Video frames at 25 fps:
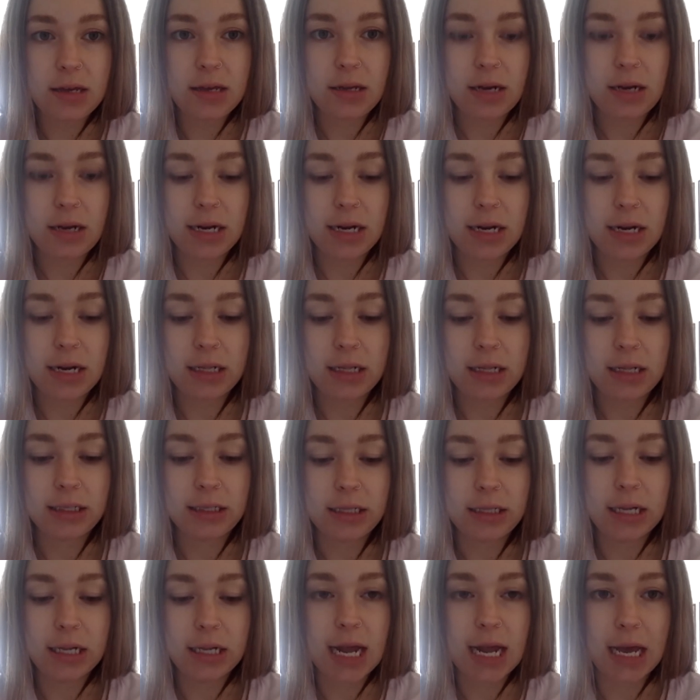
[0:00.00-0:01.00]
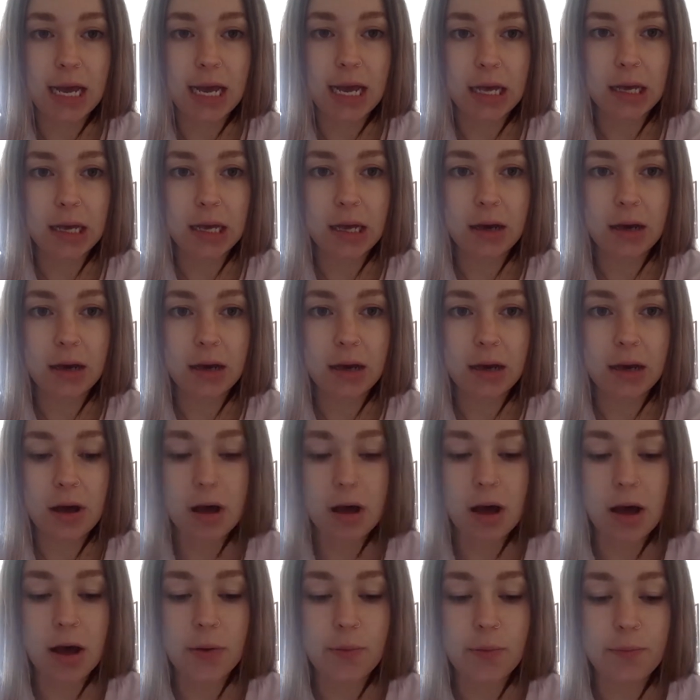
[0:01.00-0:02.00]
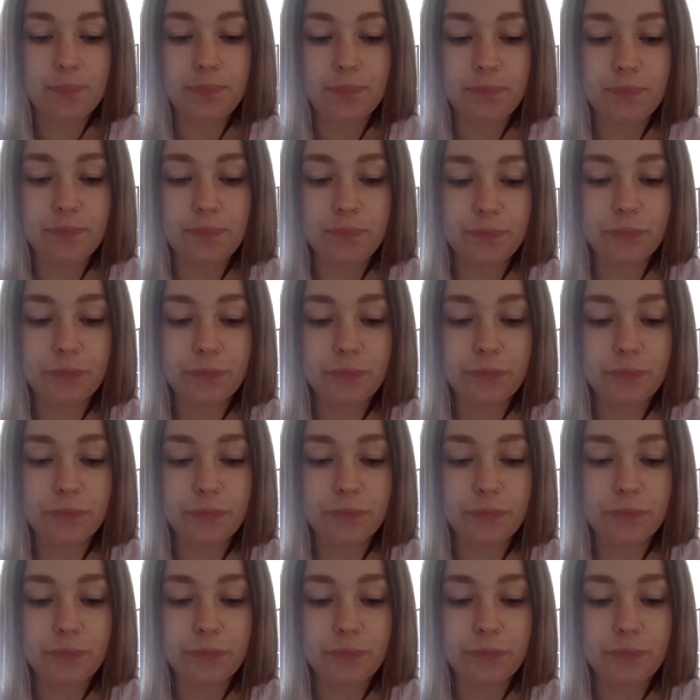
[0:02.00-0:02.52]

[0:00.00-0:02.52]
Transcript: little link um,